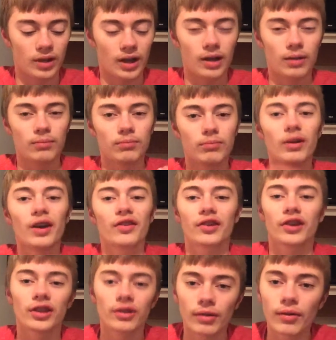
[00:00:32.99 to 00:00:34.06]

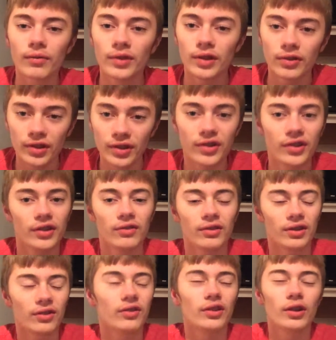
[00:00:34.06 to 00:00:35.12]
wasn't going to review the
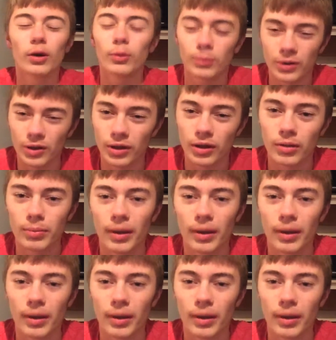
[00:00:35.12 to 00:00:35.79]
series no more.